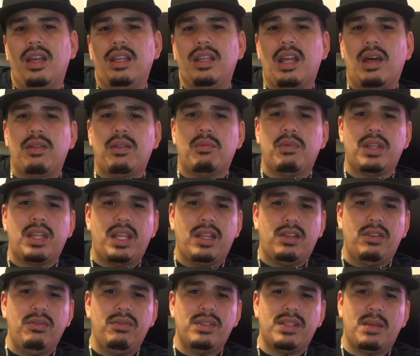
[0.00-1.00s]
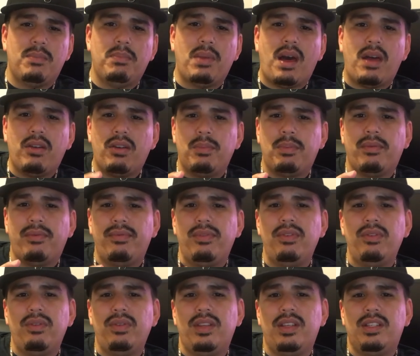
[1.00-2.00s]
Now what they do is they bottle up a
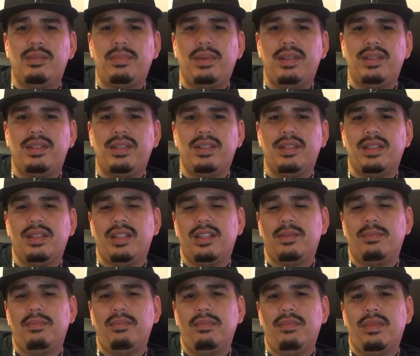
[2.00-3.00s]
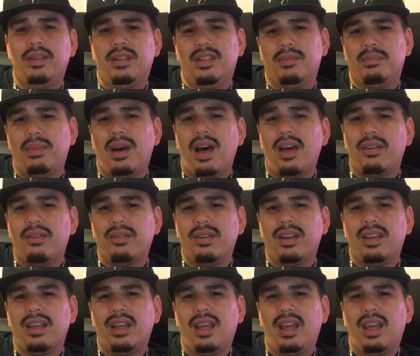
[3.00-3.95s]
few of these species in this bottle,